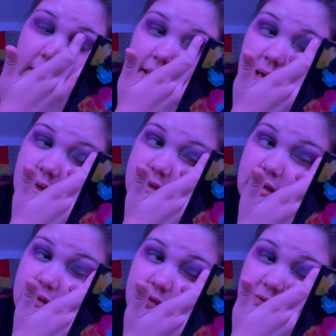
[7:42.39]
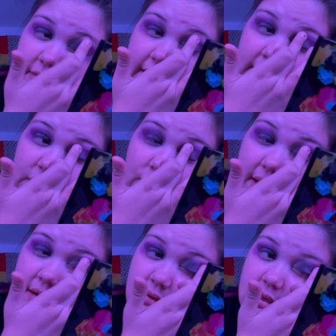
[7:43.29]
kind of, like you
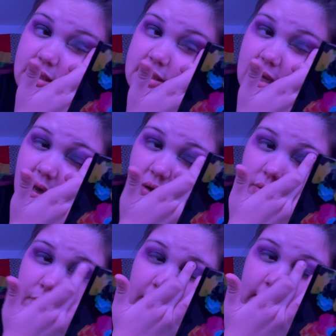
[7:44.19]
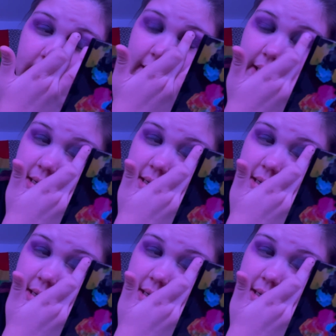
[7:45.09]
can't really tell, but like,